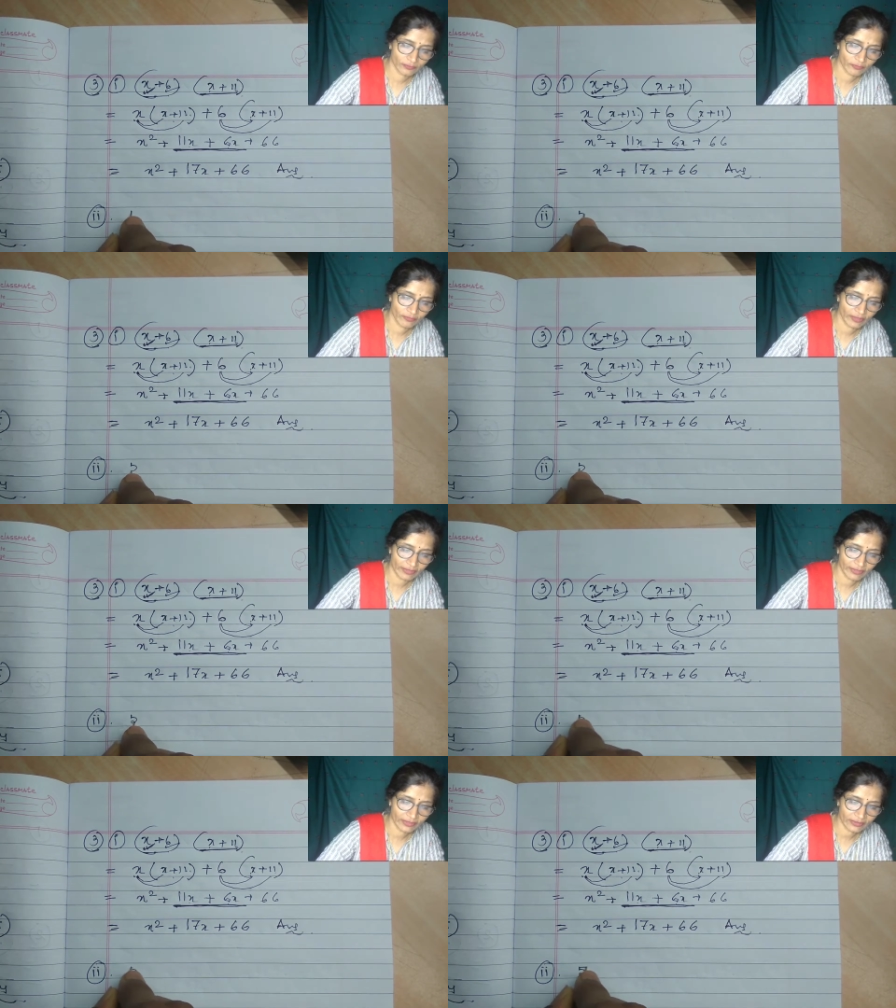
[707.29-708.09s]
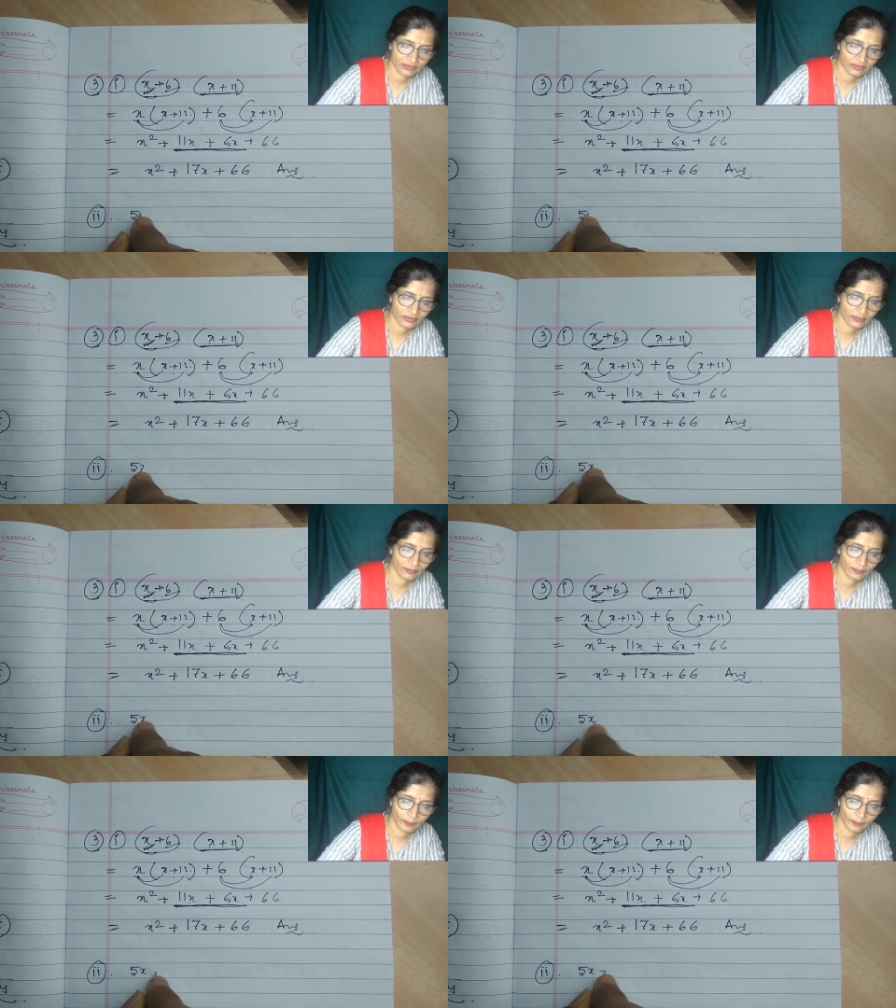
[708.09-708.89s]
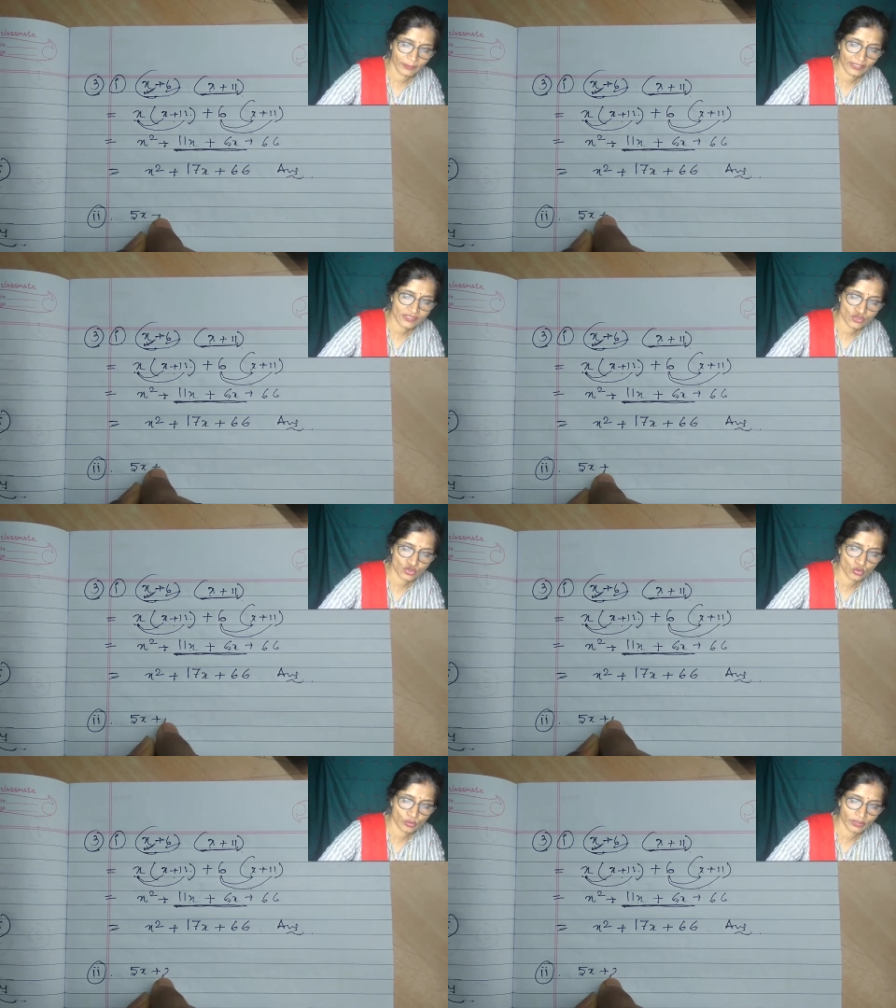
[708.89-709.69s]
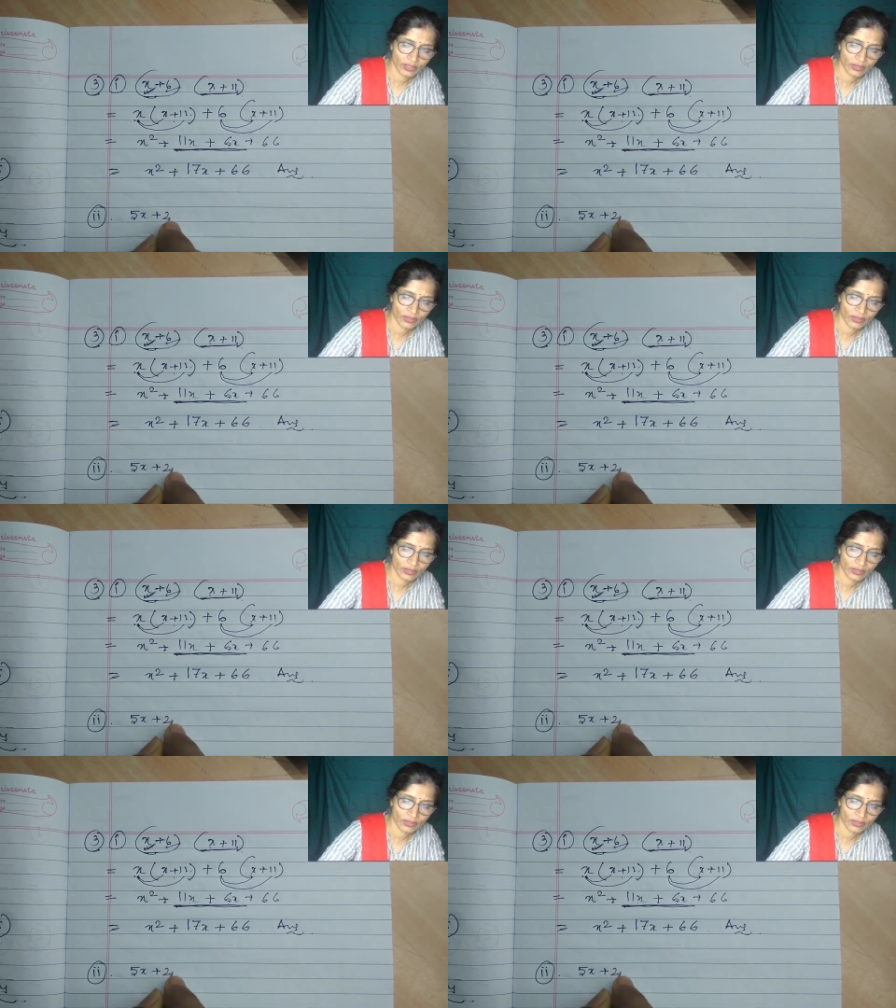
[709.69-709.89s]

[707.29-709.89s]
5x plus 2b